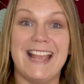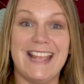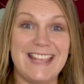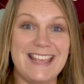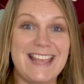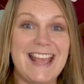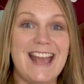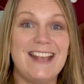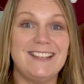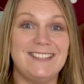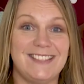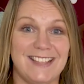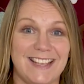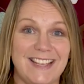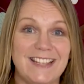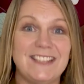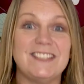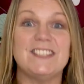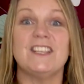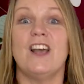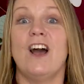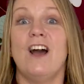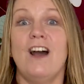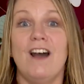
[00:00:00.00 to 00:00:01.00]
Yes,
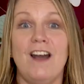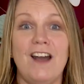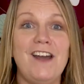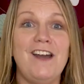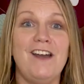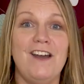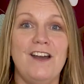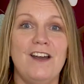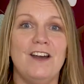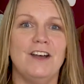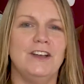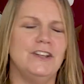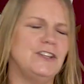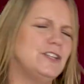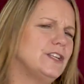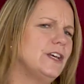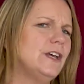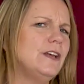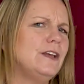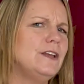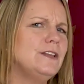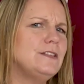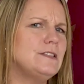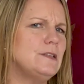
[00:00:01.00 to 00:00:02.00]
it's heard.
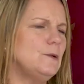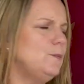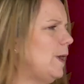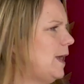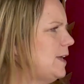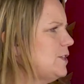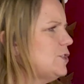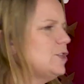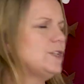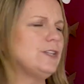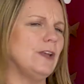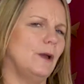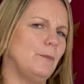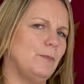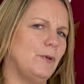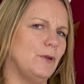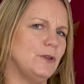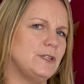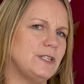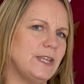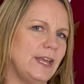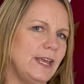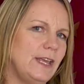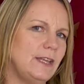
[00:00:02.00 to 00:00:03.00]
So where should I
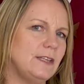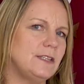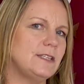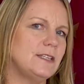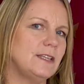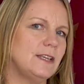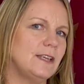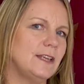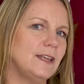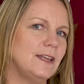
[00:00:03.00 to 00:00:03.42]
put it?